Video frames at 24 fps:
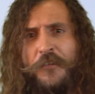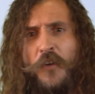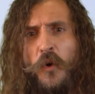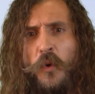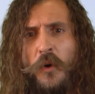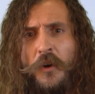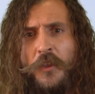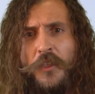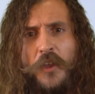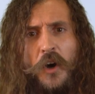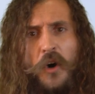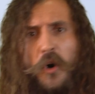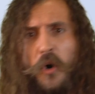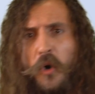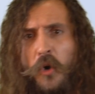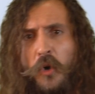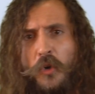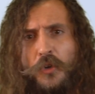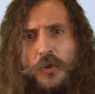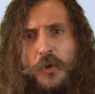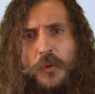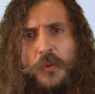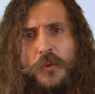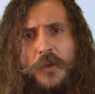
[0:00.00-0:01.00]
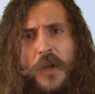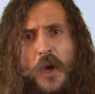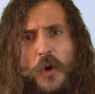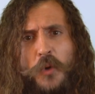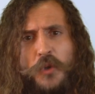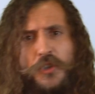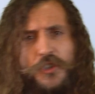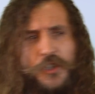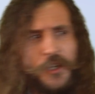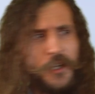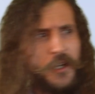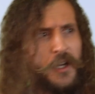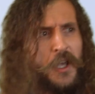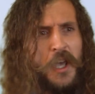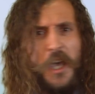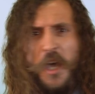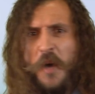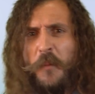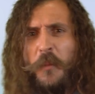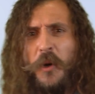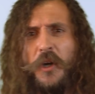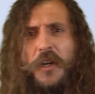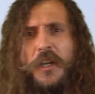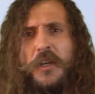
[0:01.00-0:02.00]
forth a whole new notion,
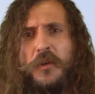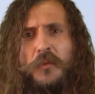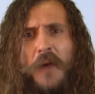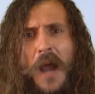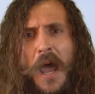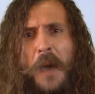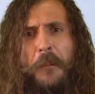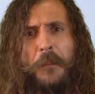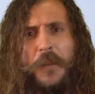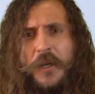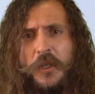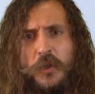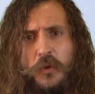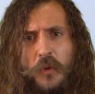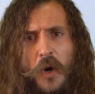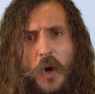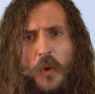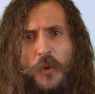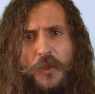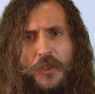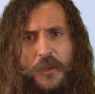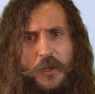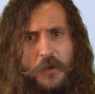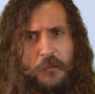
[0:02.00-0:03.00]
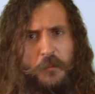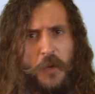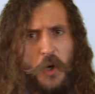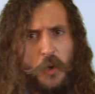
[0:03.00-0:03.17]
putting rapid growth in